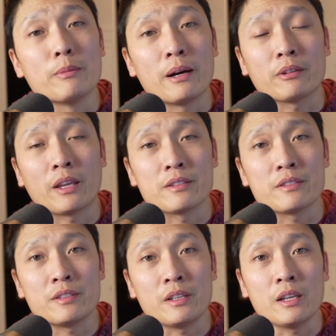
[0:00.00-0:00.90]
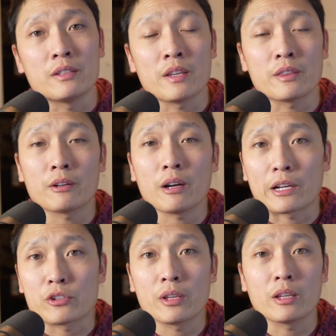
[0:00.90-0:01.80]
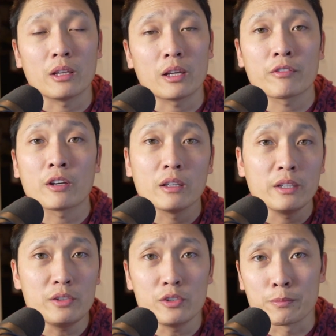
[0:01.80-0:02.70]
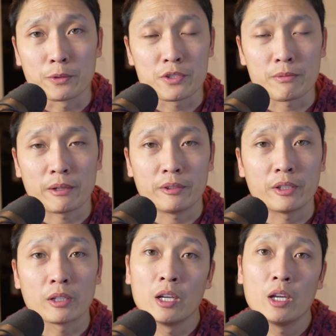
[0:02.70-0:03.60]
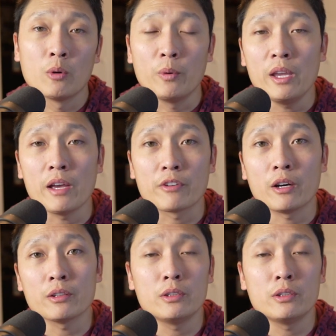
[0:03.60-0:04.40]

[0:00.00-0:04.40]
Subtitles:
about Kansas City is that there are actually a lot of collegiate sports around here. We have gone